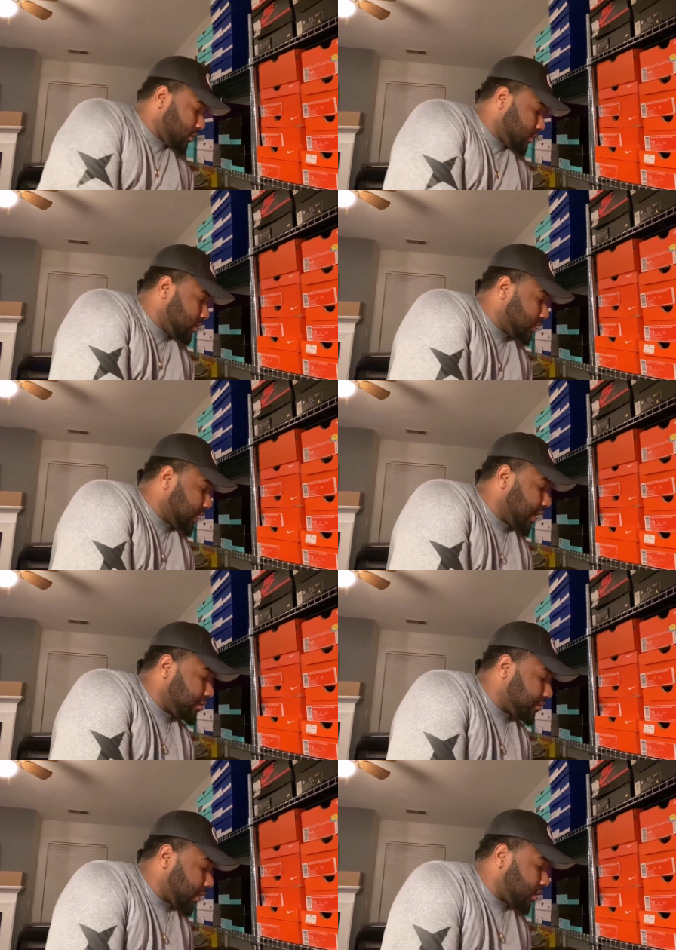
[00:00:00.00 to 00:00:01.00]
It's not even
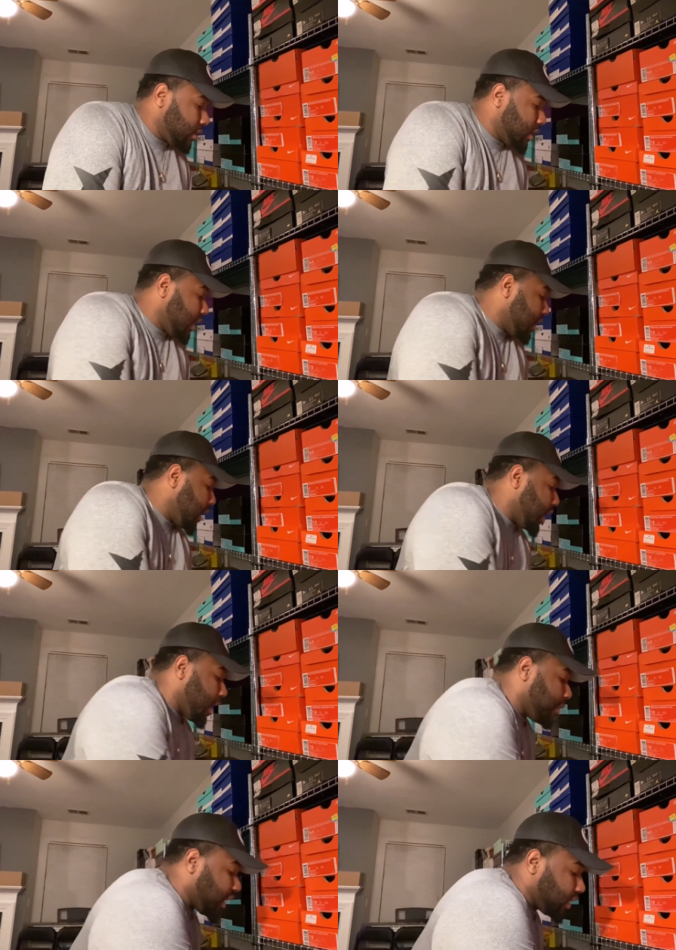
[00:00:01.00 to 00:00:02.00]
fair.
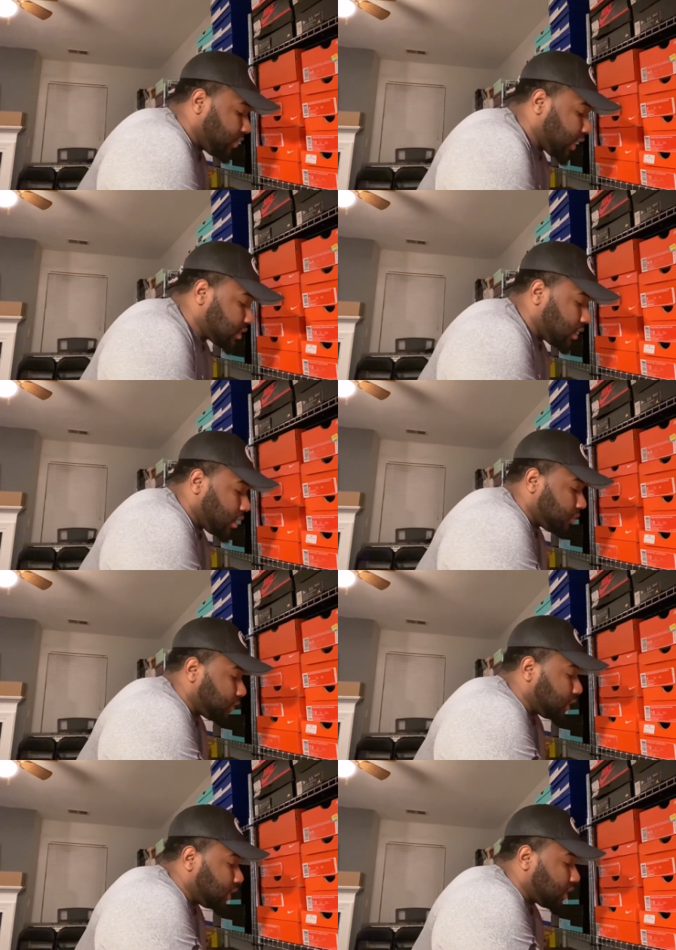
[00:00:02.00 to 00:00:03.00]
Um, I'll give you guys an
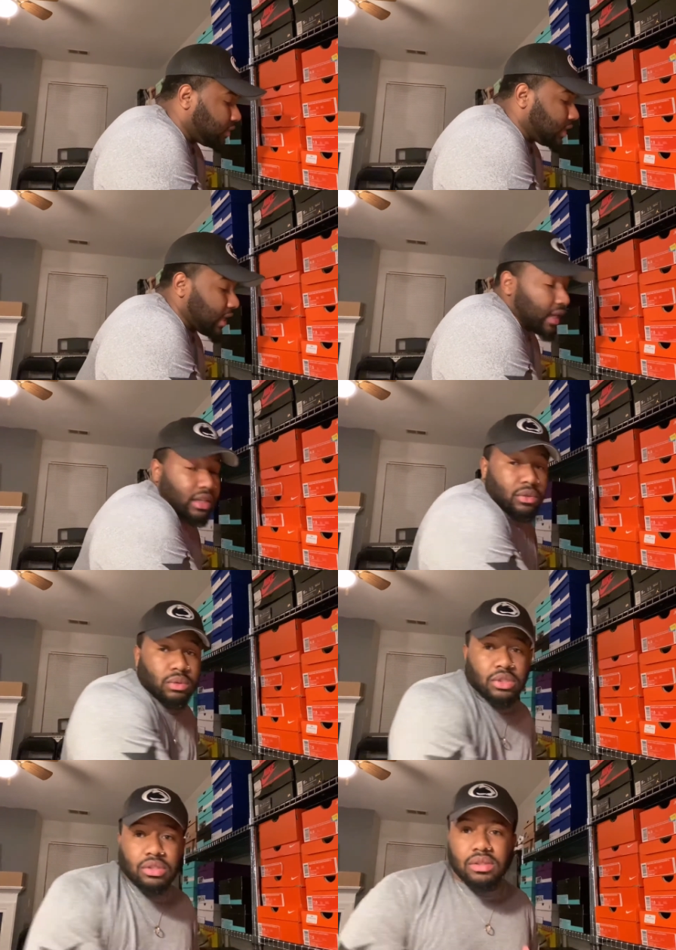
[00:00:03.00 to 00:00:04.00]
on-foot look of the ladies
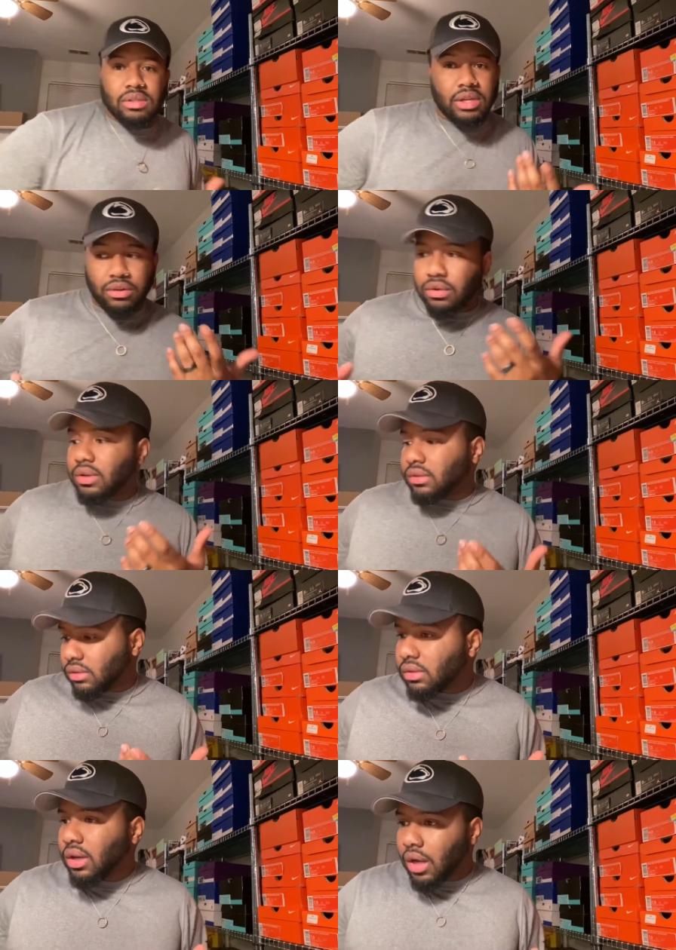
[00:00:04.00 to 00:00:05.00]
one just because I know there's a,
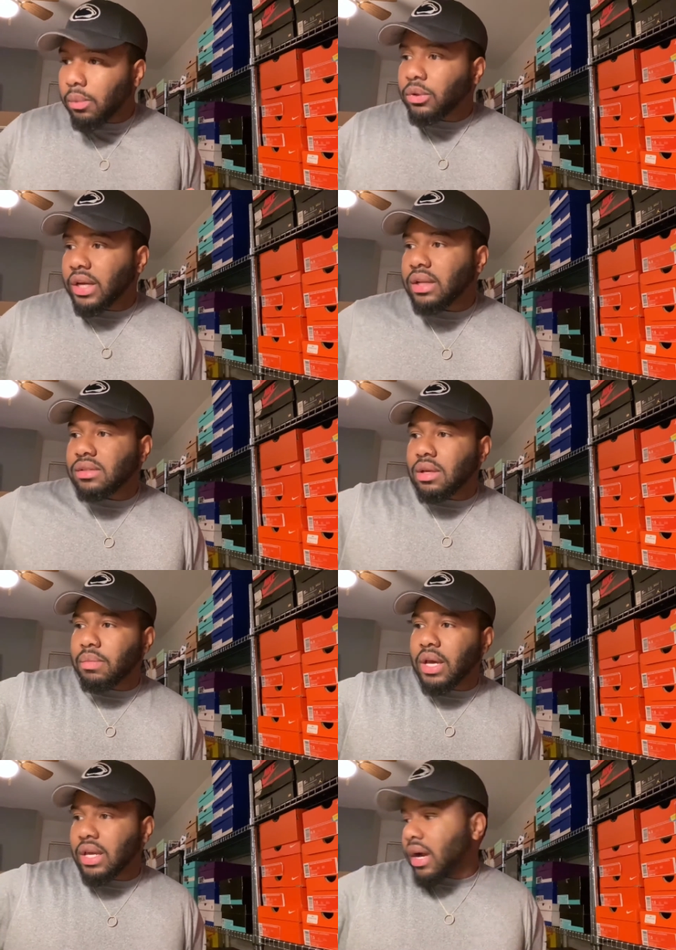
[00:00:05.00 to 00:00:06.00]
a couple ladies that
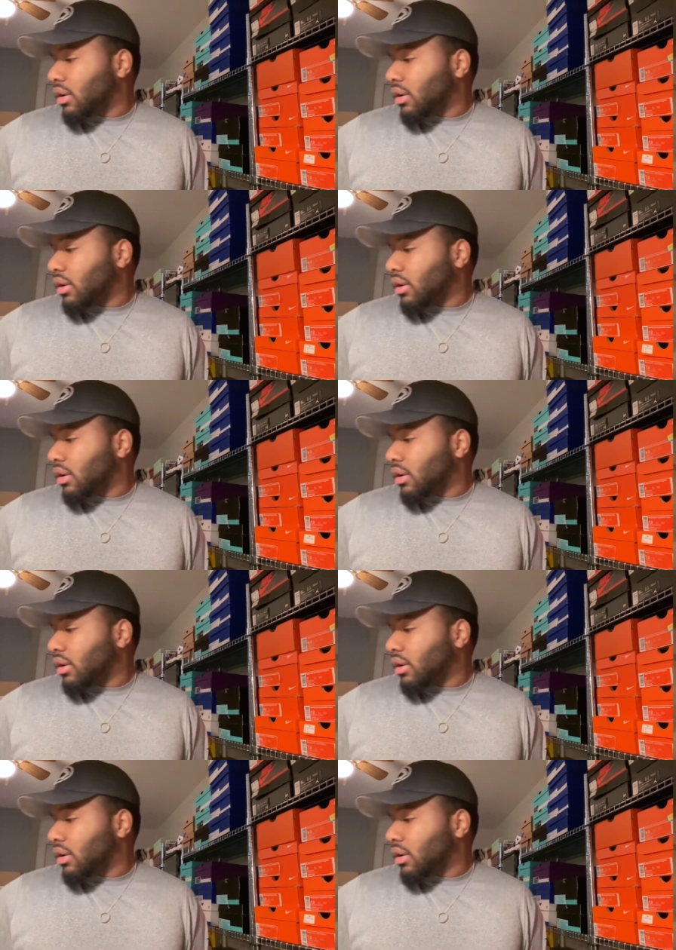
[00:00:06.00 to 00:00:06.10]
might care to